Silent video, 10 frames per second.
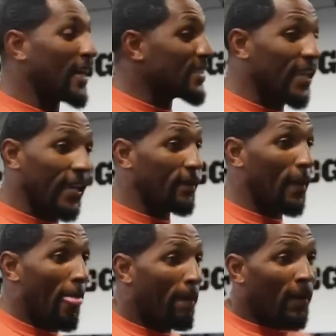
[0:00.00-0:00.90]
That's
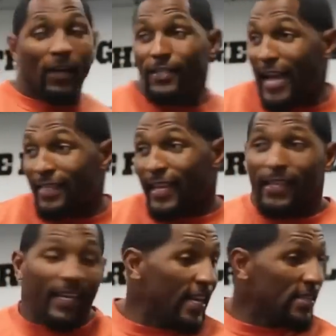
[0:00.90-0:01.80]
it. Because I
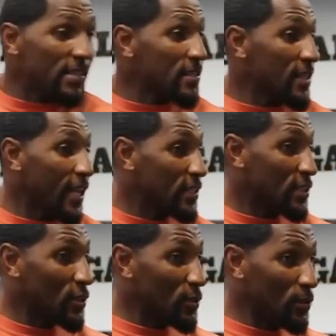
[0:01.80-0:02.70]
think the easiest thing
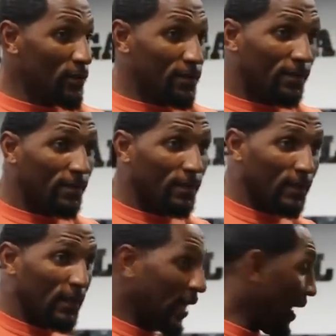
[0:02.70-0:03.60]
to do,
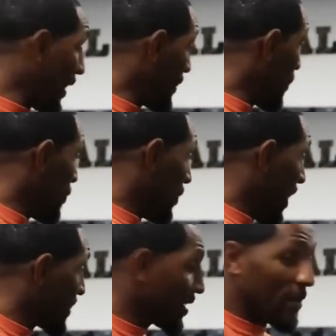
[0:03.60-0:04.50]
now I know you
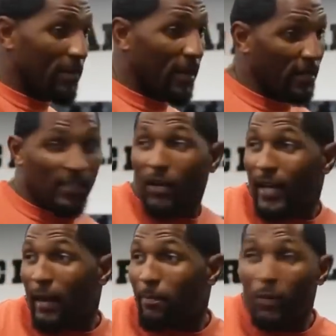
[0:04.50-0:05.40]
guys come in here because
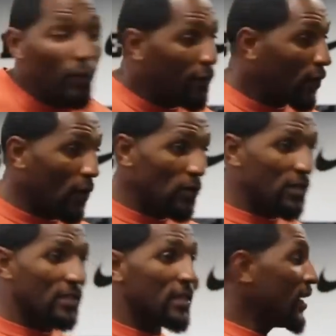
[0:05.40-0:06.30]
y'all got beautiful
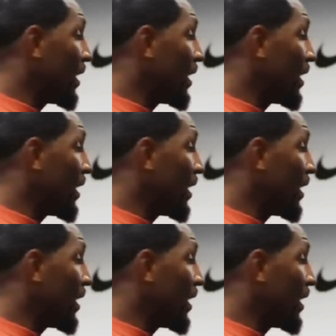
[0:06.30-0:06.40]
coaches